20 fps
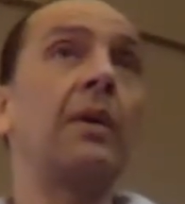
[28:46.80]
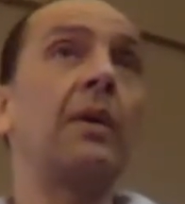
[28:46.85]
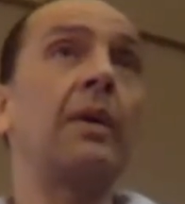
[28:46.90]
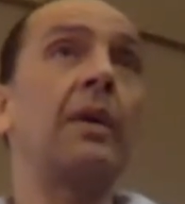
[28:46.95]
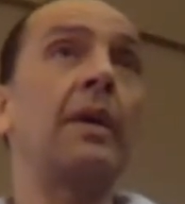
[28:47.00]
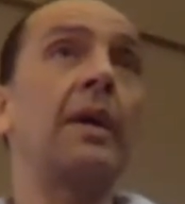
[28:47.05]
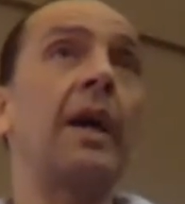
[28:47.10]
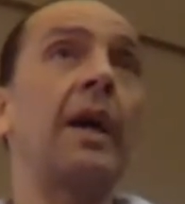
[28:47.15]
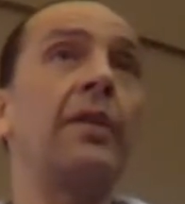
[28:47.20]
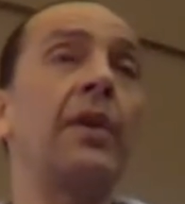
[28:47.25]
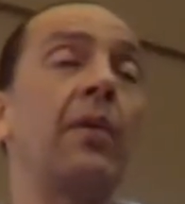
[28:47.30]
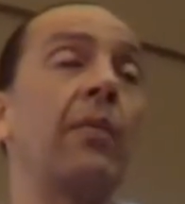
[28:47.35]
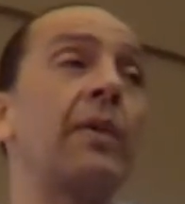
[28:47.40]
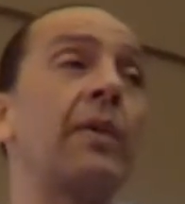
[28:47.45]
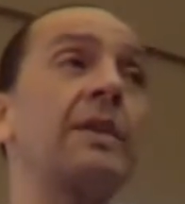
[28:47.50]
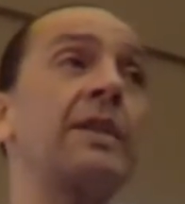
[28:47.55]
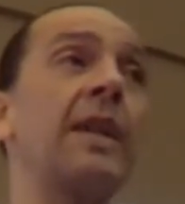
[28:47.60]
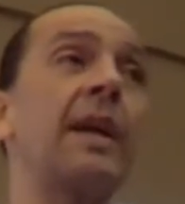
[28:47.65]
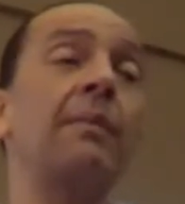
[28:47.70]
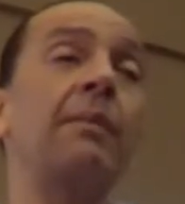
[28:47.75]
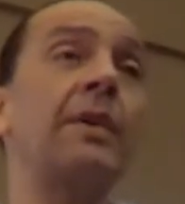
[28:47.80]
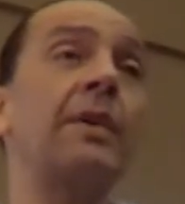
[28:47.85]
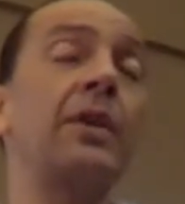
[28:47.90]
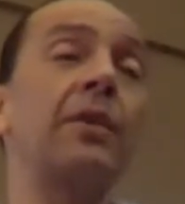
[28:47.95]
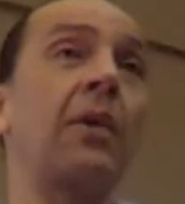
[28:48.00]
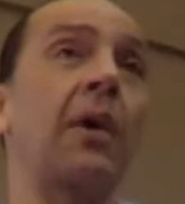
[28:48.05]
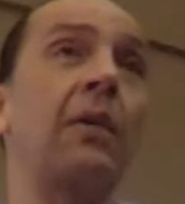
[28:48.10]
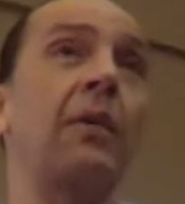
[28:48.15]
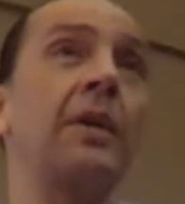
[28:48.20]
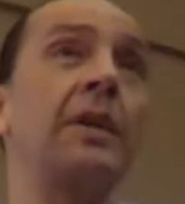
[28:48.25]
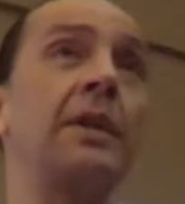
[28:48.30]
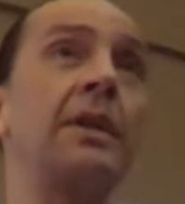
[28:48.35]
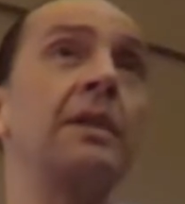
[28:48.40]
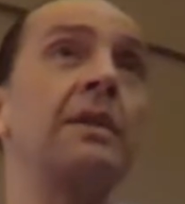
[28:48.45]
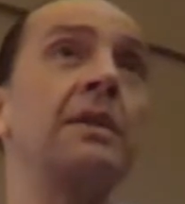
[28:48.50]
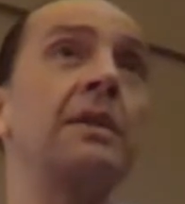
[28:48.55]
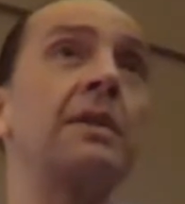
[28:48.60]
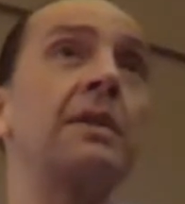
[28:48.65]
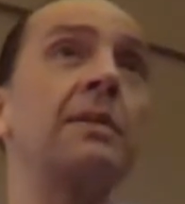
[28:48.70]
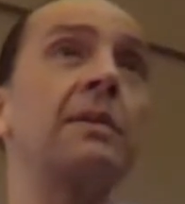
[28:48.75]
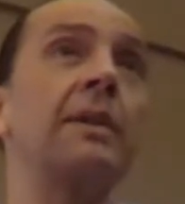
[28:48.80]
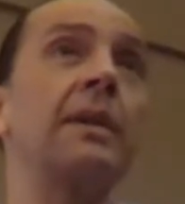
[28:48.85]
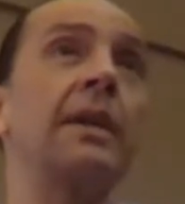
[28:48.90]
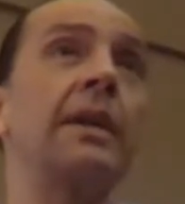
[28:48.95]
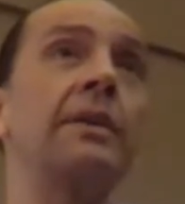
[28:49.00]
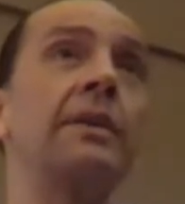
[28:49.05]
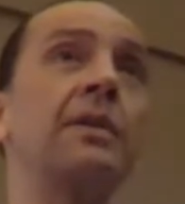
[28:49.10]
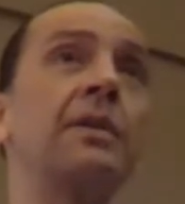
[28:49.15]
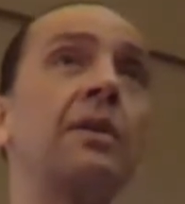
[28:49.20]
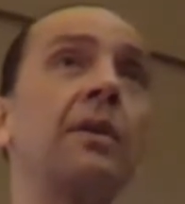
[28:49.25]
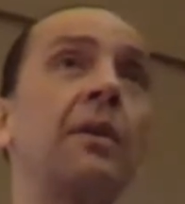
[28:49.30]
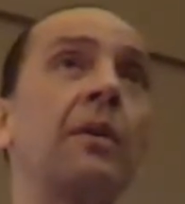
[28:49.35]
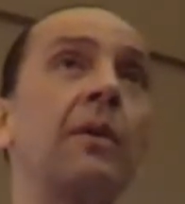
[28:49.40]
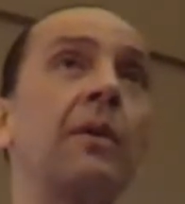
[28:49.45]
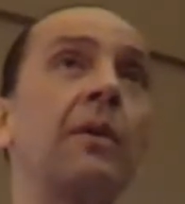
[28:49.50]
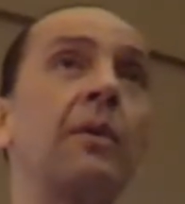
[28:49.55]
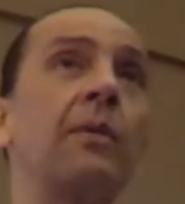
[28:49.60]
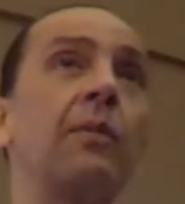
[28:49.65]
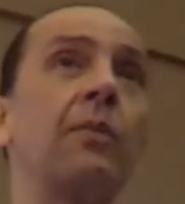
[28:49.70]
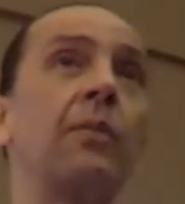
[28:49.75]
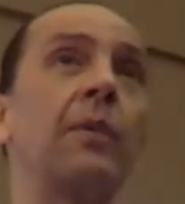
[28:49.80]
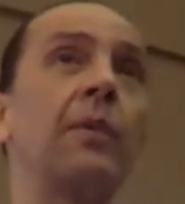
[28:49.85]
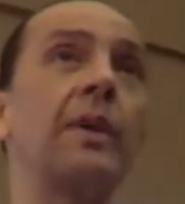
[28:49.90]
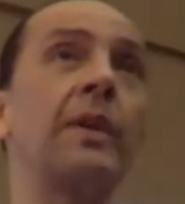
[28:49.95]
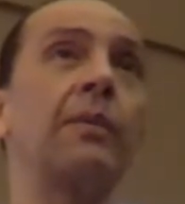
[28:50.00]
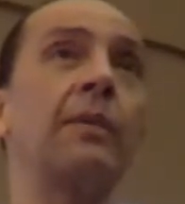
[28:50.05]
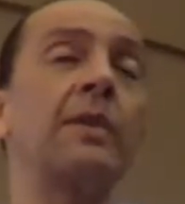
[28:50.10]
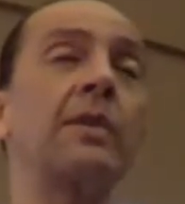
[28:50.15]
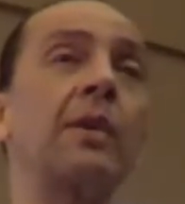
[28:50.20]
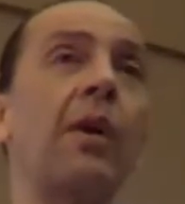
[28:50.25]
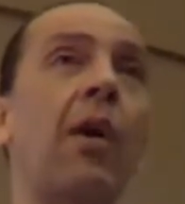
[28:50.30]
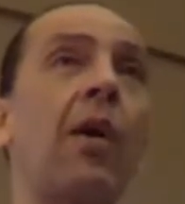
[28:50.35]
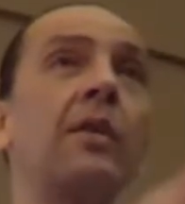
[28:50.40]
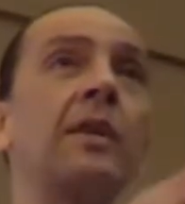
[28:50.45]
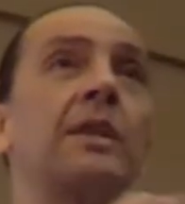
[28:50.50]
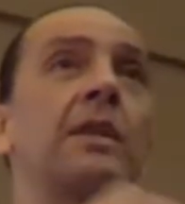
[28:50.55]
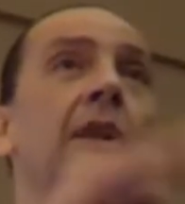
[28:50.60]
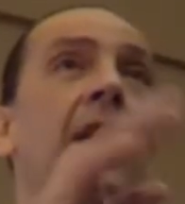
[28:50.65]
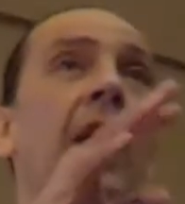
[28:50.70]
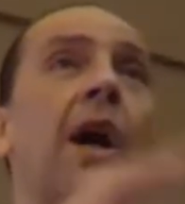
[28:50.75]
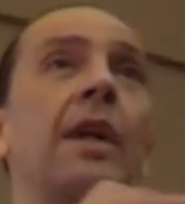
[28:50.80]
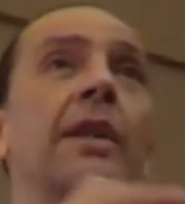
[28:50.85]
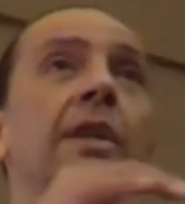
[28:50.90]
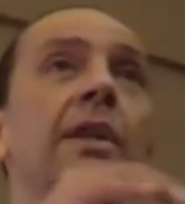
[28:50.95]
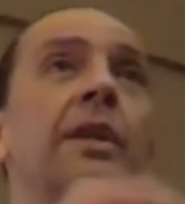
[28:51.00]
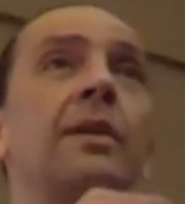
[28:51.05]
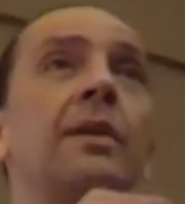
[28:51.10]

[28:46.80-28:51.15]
and there wasn't that many Crow Indians. And so when it was all allotted,